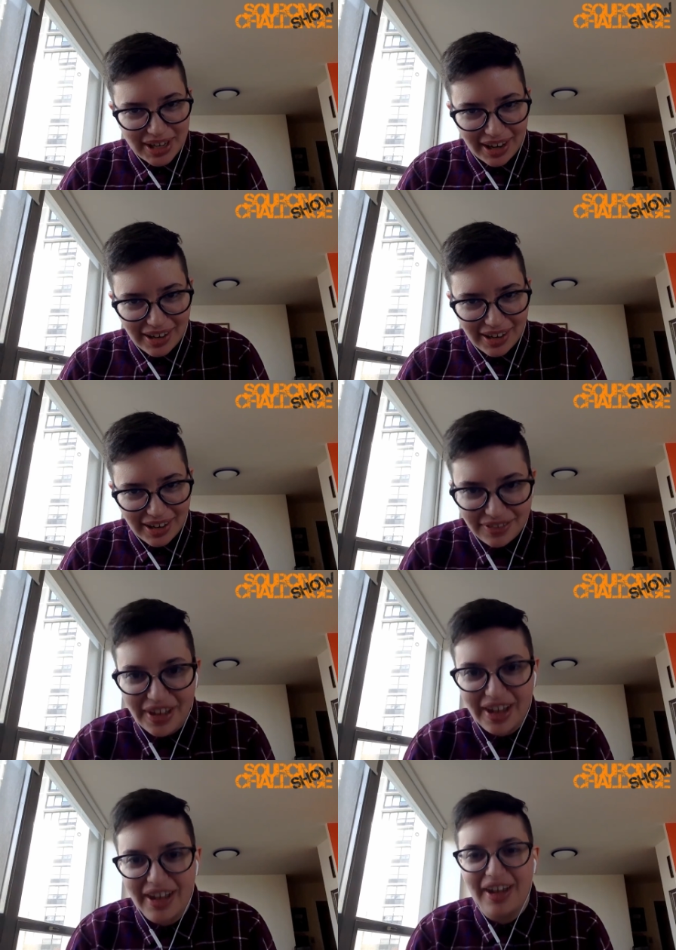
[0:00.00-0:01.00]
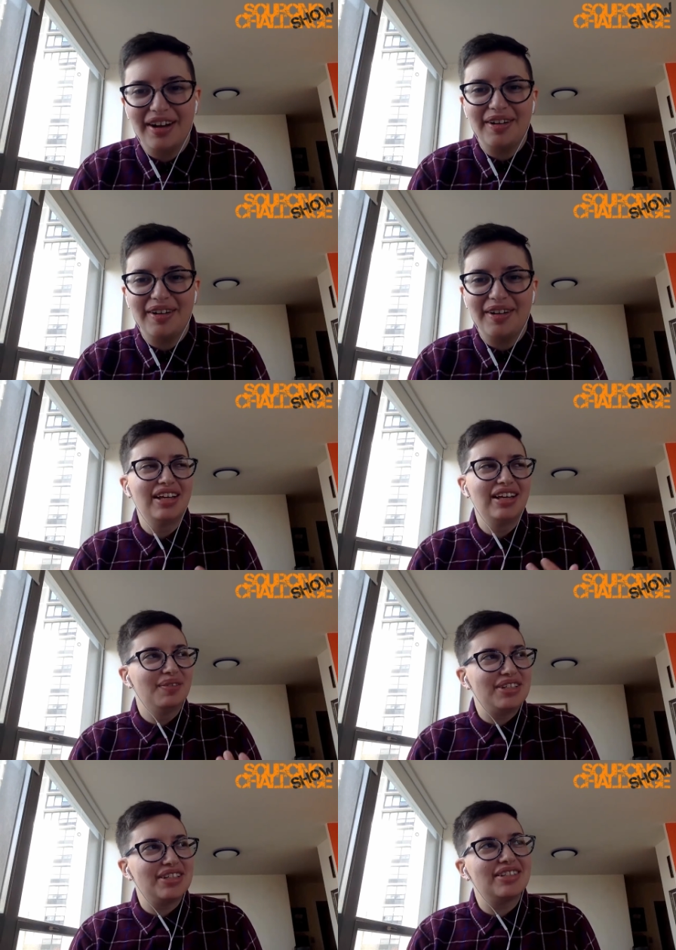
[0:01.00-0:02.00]
I'm most active,
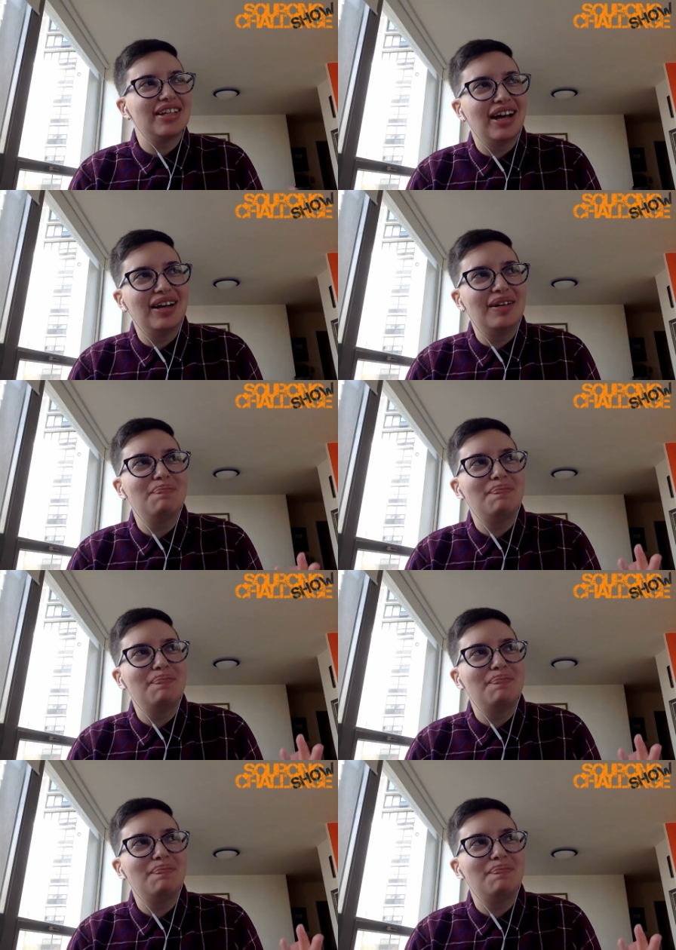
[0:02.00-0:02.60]
which is